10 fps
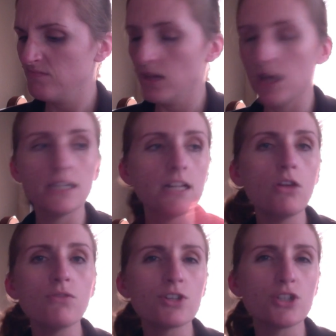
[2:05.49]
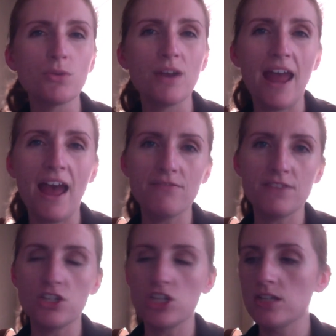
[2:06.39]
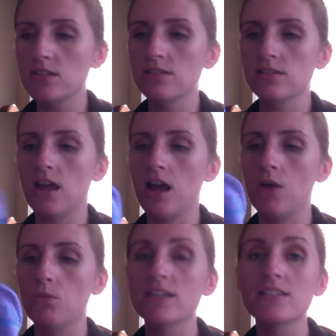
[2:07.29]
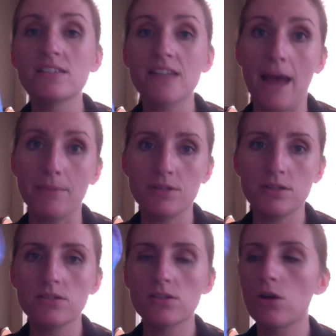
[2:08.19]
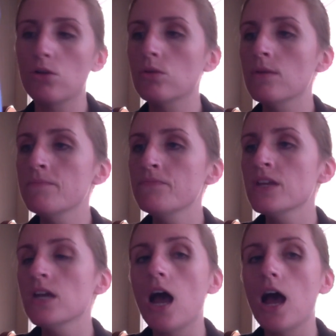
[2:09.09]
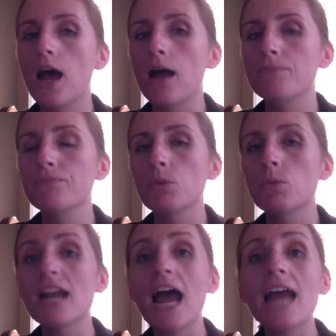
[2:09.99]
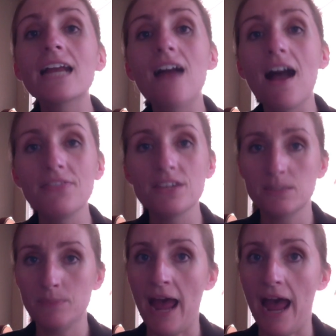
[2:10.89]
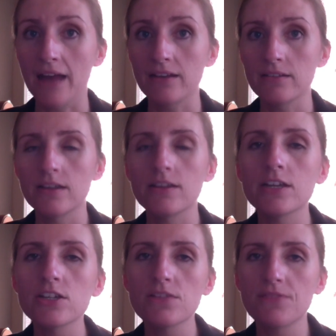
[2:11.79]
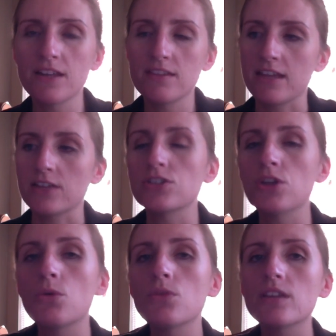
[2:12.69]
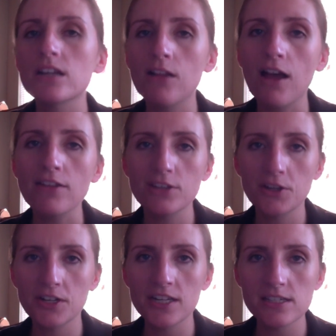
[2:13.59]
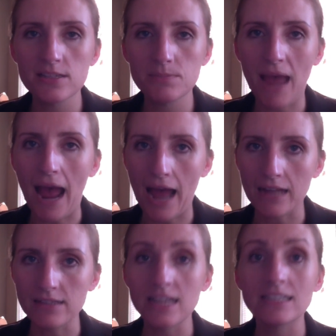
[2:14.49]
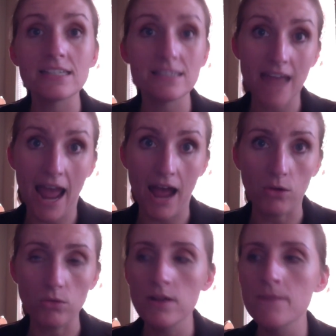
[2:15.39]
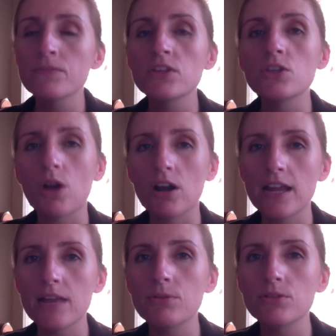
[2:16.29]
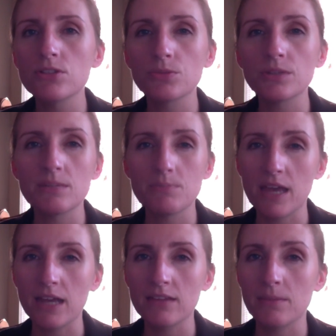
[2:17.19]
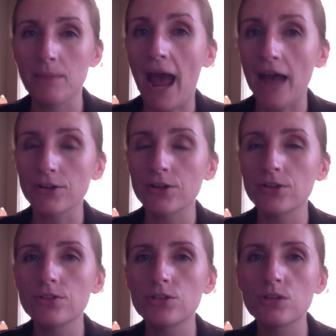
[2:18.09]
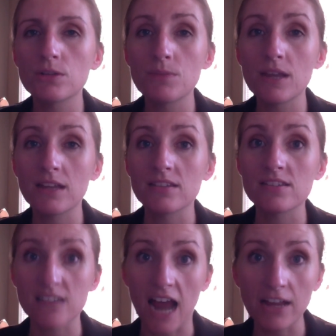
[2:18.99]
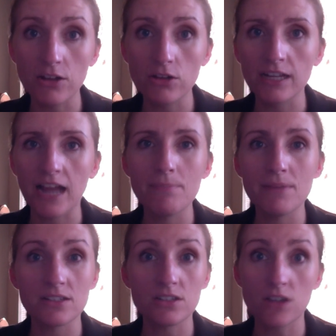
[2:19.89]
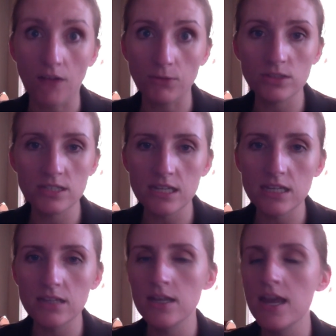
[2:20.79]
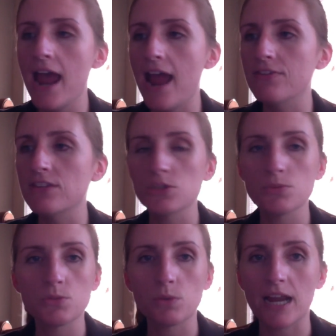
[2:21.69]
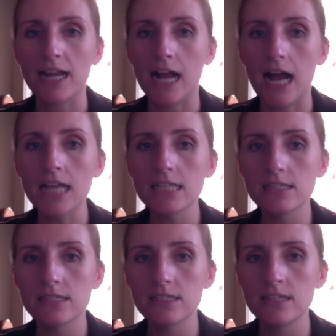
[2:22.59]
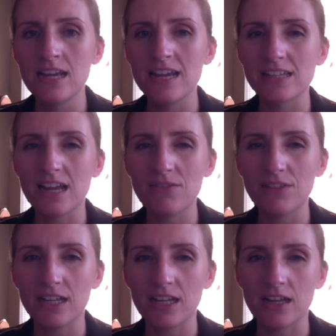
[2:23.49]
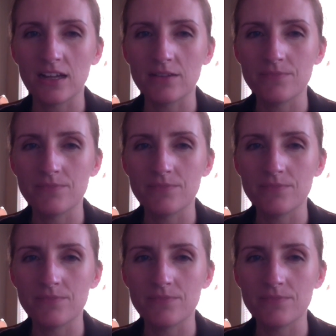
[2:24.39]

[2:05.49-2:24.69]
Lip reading: a little over 2.5 inches when snapped. So, when I got this pad, now here's the funny thing. So, the Cloth Curious pads, at least now, you aren't able to really pick the pattern. You can pick the style. Like, I picked novelty, and this was what I got. It's kind of like a,